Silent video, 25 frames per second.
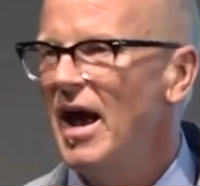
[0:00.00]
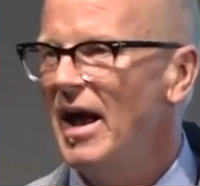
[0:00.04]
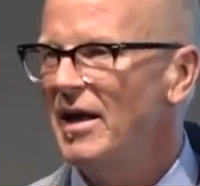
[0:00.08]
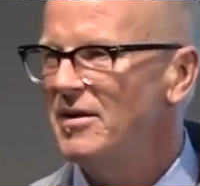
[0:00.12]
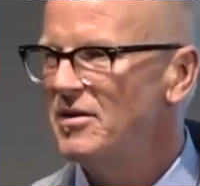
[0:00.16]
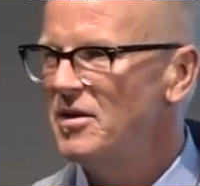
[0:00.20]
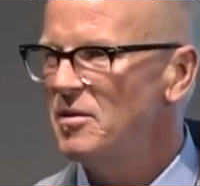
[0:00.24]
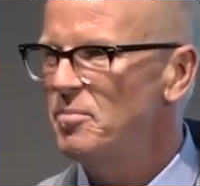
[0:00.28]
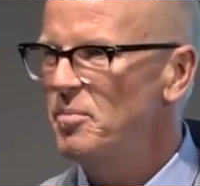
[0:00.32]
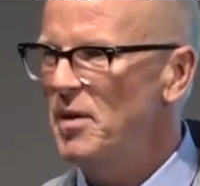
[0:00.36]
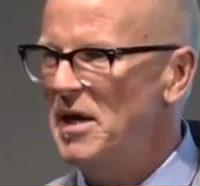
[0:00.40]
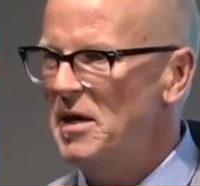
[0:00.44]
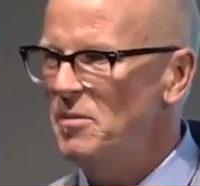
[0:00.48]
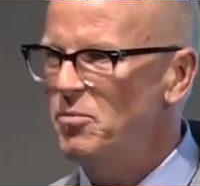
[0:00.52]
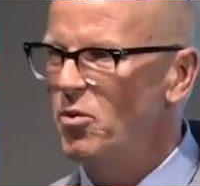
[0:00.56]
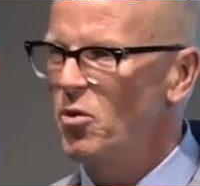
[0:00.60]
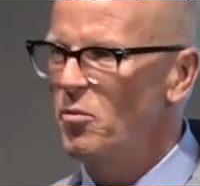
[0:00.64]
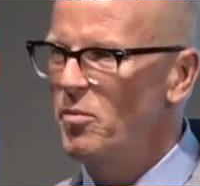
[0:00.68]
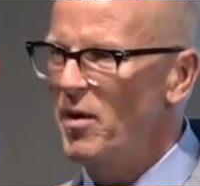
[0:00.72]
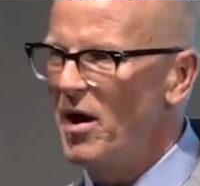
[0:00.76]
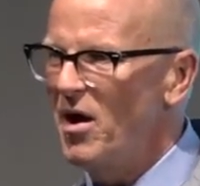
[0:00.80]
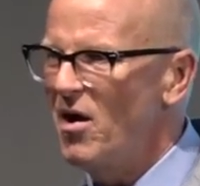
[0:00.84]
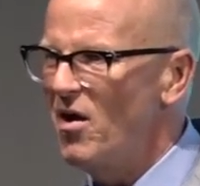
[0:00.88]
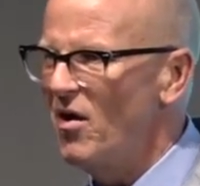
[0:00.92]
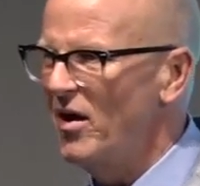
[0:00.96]
and the people
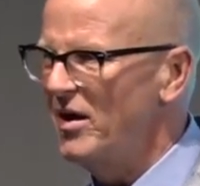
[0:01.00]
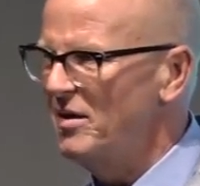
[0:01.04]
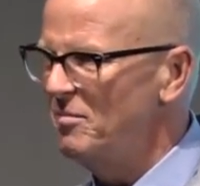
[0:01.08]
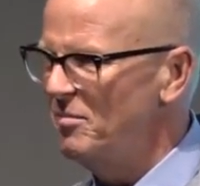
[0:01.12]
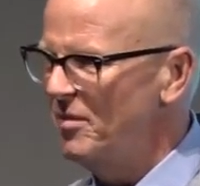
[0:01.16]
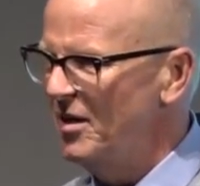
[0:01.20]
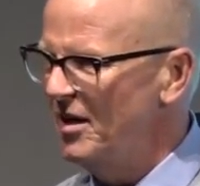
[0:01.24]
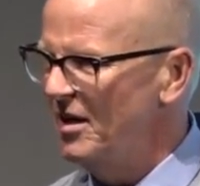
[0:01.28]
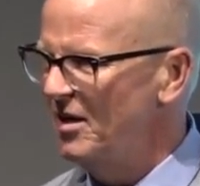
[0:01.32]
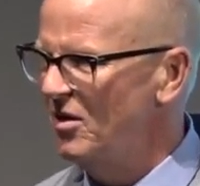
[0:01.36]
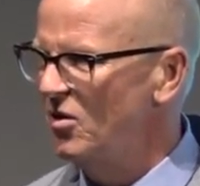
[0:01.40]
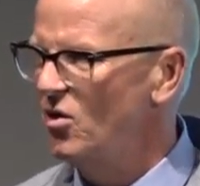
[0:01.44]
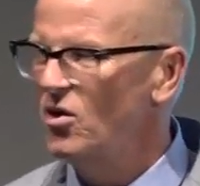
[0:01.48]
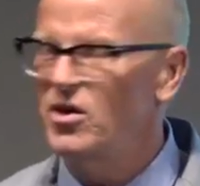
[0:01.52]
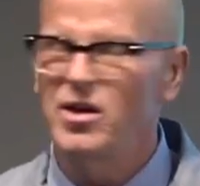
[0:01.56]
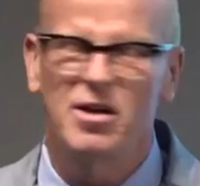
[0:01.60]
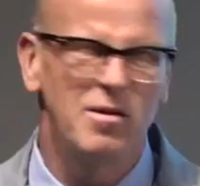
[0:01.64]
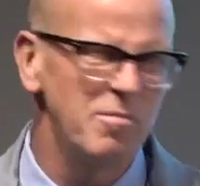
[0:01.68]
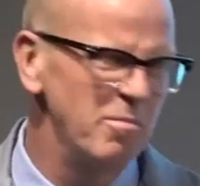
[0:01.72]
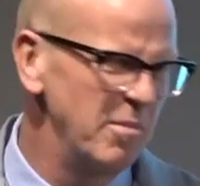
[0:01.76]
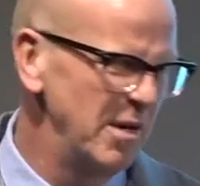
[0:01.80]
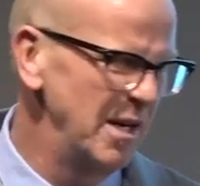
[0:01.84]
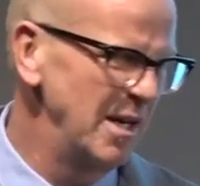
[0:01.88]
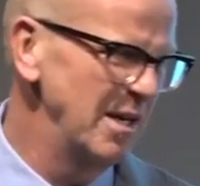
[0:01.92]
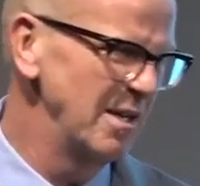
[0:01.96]
behind me look
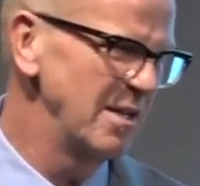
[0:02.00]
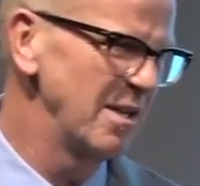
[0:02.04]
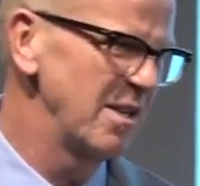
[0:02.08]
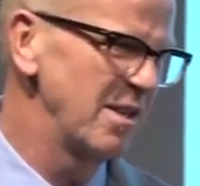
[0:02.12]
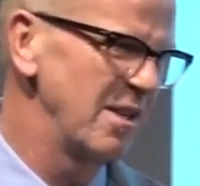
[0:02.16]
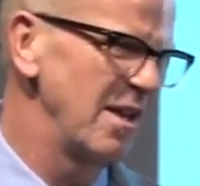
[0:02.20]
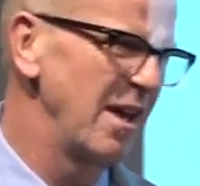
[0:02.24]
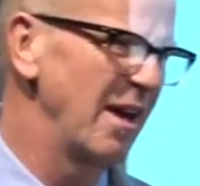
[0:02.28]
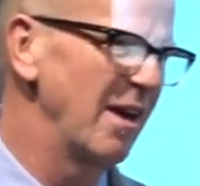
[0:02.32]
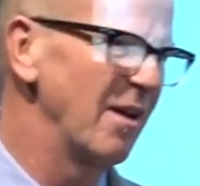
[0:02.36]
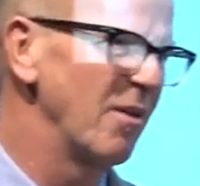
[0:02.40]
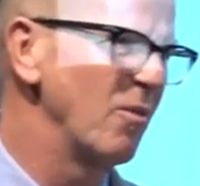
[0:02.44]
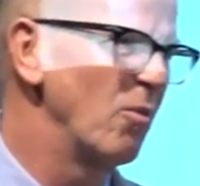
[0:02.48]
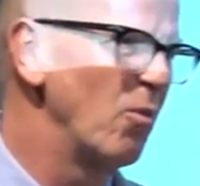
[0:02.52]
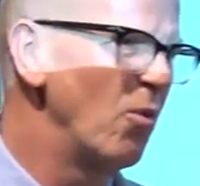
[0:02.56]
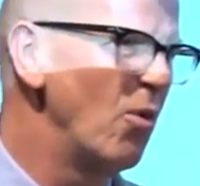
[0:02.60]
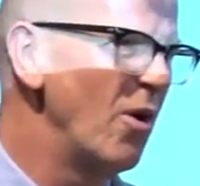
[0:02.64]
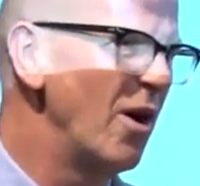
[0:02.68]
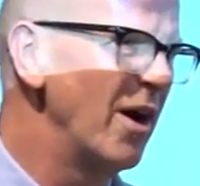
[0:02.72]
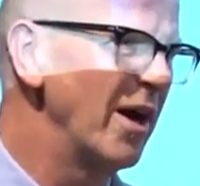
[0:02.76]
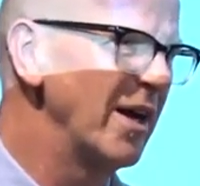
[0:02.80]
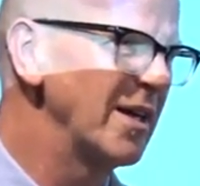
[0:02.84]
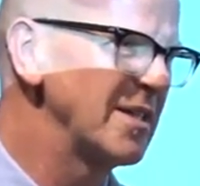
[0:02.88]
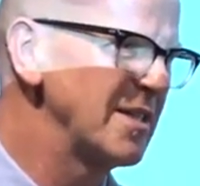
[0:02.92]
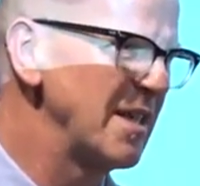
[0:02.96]
at me and think,
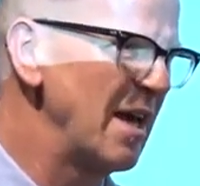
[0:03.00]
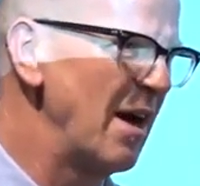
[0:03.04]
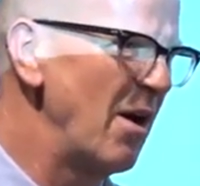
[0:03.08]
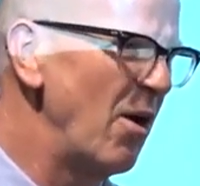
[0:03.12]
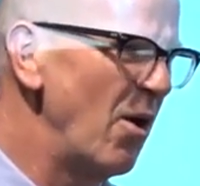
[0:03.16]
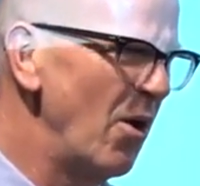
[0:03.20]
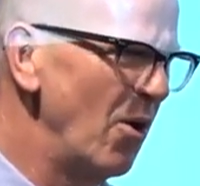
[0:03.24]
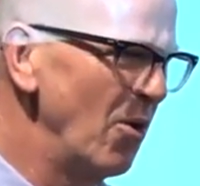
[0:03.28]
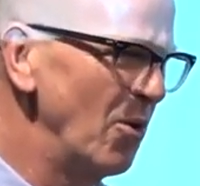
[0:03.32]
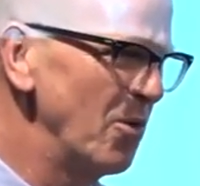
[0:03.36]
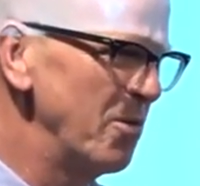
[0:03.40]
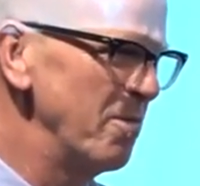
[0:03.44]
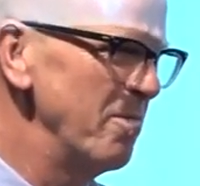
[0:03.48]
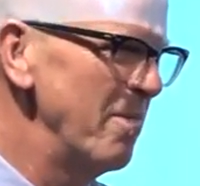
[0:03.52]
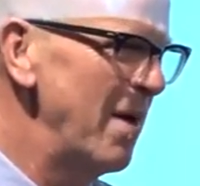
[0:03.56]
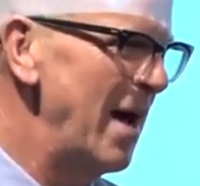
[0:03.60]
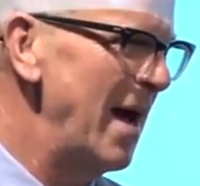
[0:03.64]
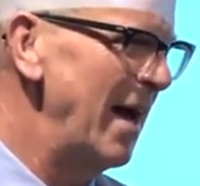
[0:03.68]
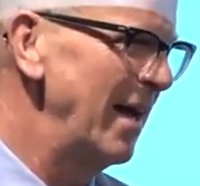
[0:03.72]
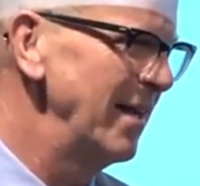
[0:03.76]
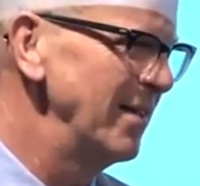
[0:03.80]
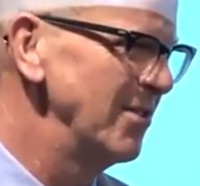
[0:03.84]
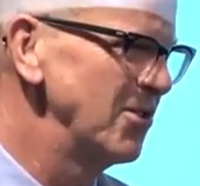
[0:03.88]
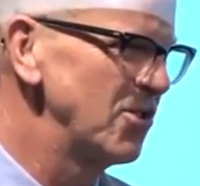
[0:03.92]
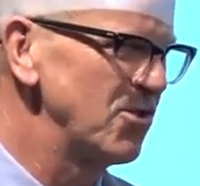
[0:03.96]
why is that old
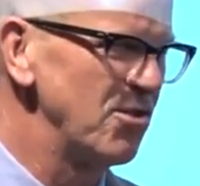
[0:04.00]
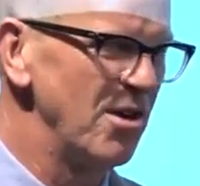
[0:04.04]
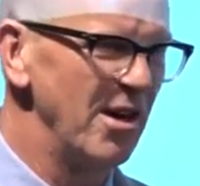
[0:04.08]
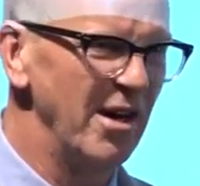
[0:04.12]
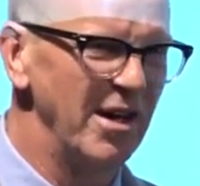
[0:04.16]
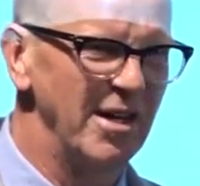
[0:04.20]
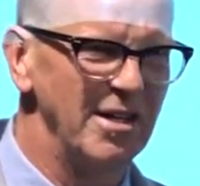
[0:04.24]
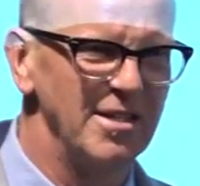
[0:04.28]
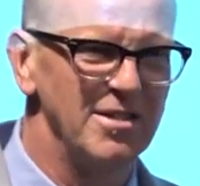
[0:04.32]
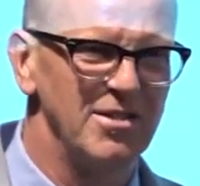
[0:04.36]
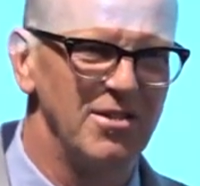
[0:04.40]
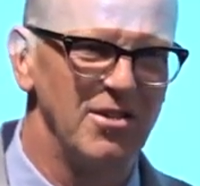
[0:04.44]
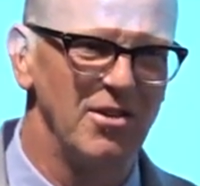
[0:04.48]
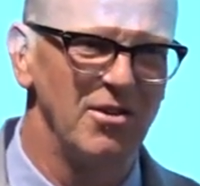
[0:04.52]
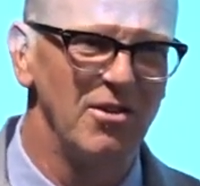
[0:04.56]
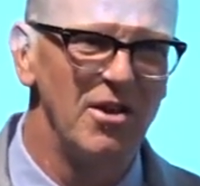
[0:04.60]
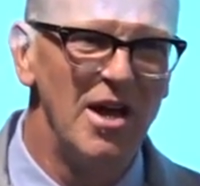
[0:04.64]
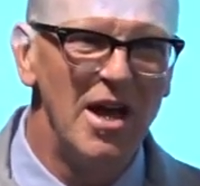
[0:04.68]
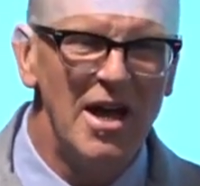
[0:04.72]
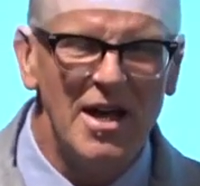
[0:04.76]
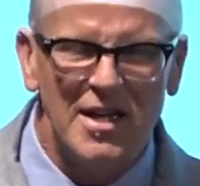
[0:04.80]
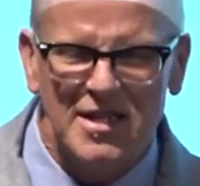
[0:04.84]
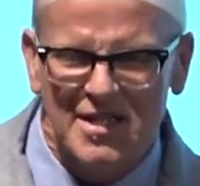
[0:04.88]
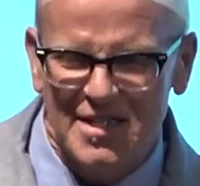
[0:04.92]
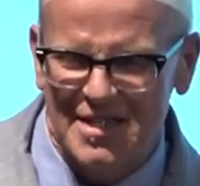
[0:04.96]
man trying to
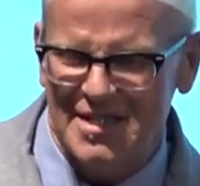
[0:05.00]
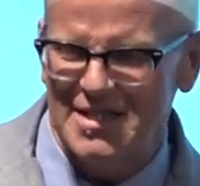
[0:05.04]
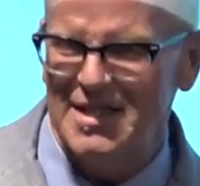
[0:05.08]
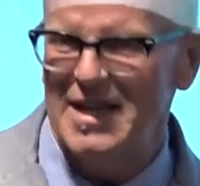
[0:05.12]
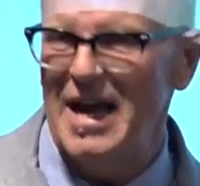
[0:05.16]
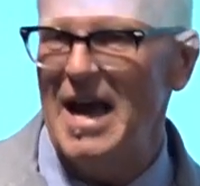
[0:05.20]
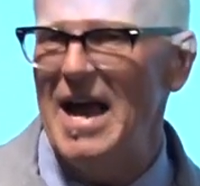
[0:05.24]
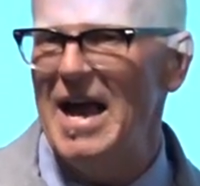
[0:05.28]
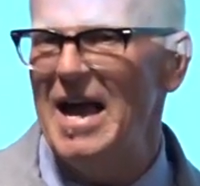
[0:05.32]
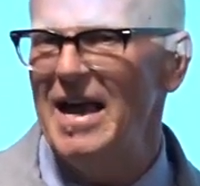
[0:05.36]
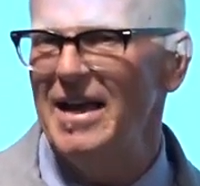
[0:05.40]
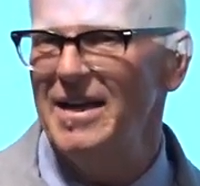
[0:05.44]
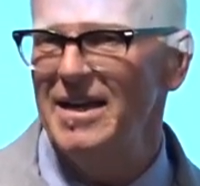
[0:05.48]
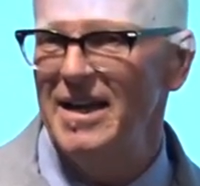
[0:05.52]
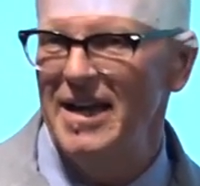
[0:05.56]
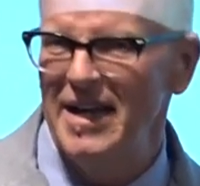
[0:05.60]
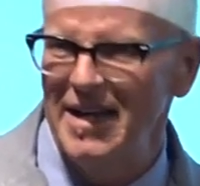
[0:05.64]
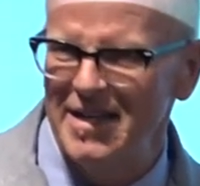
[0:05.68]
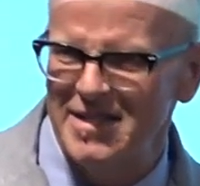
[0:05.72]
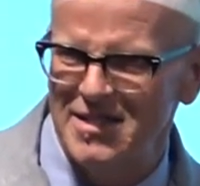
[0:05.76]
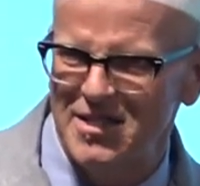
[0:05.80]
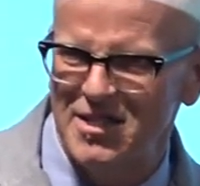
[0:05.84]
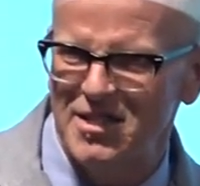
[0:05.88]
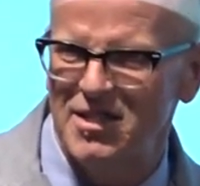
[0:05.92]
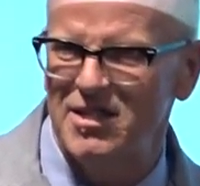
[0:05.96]
scan
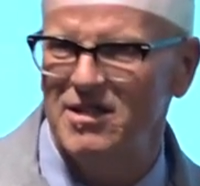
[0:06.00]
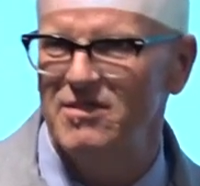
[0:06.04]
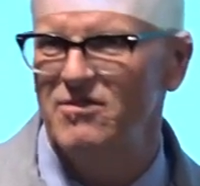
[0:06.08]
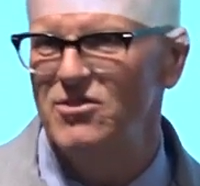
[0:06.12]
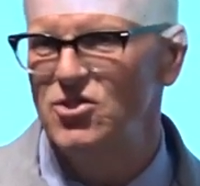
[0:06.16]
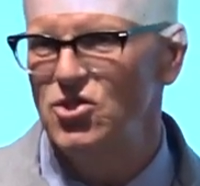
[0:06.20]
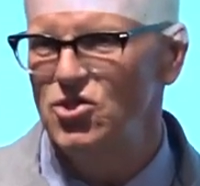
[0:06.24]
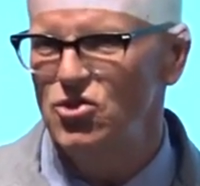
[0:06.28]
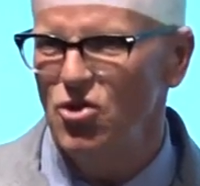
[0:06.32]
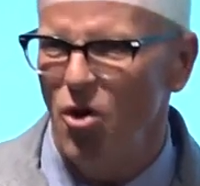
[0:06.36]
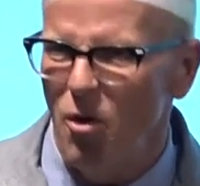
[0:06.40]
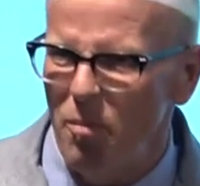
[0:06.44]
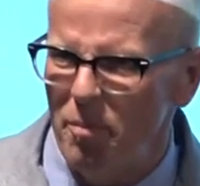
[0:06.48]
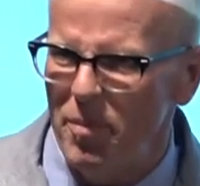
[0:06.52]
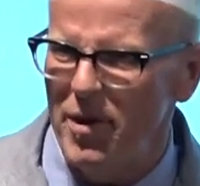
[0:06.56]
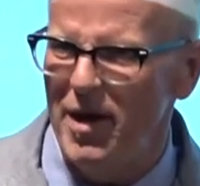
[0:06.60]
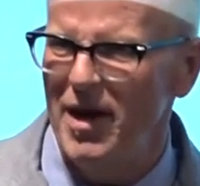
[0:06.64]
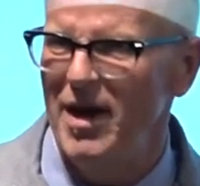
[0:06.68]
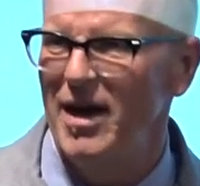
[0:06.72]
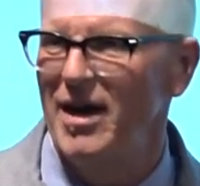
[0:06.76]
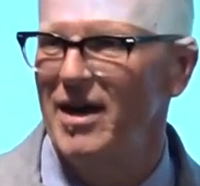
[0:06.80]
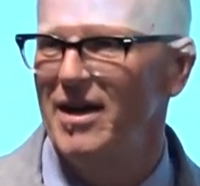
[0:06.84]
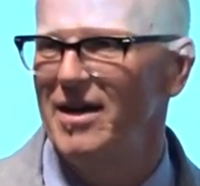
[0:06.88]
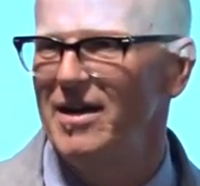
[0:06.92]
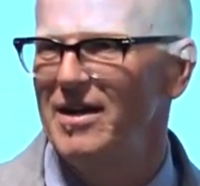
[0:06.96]
his
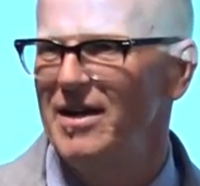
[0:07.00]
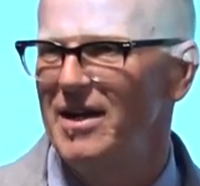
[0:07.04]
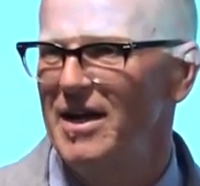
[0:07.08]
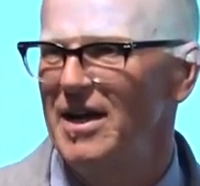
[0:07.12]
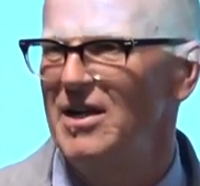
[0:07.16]
shopping?